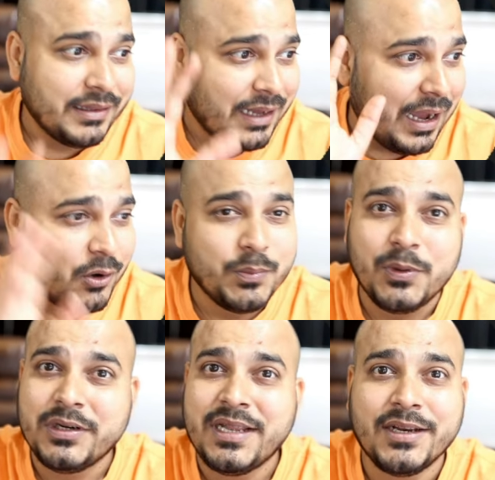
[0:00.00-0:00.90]
The
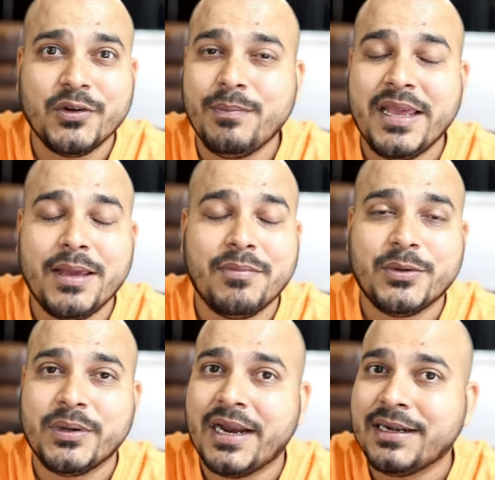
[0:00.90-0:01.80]
output that you'll be able
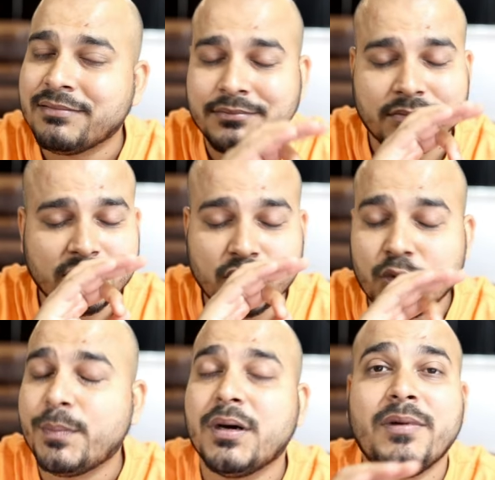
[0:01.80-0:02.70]
to get
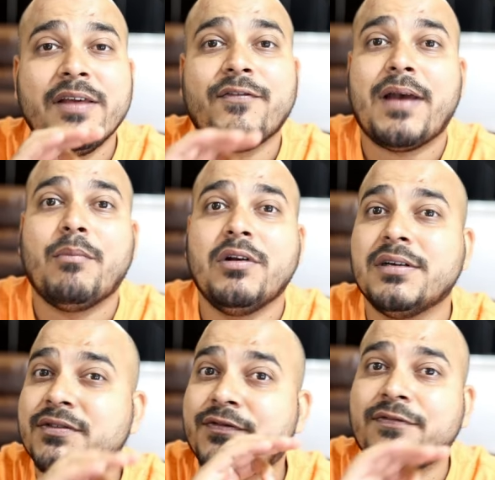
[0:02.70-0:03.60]
superbly
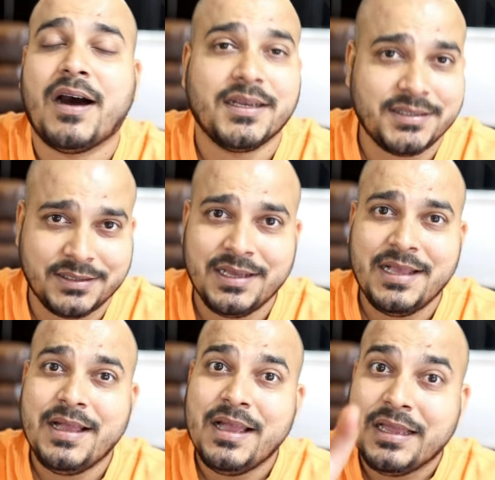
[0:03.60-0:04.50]
fabulous, fast,
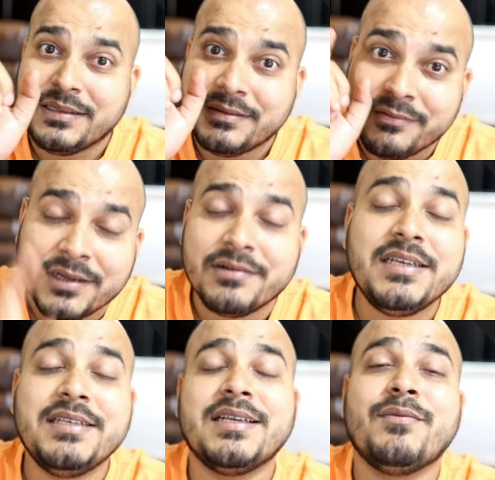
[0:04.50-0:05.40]
the
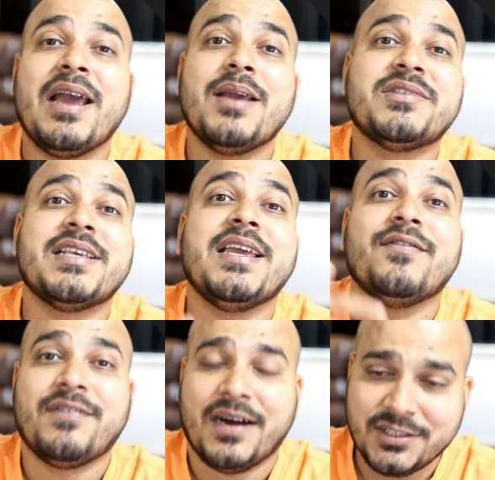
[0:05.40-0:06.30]
reason why I'm
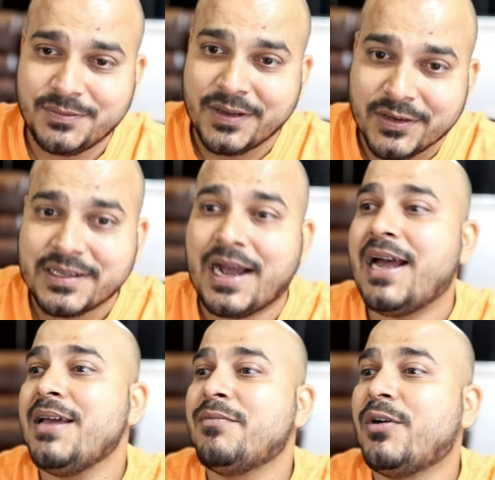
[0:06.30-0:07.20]
saying fast because
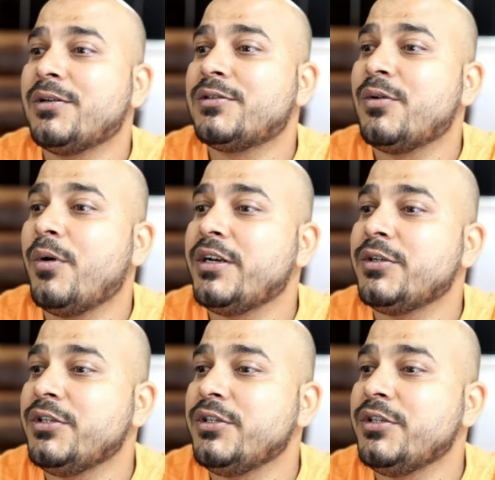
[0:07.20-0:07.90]
I am also going to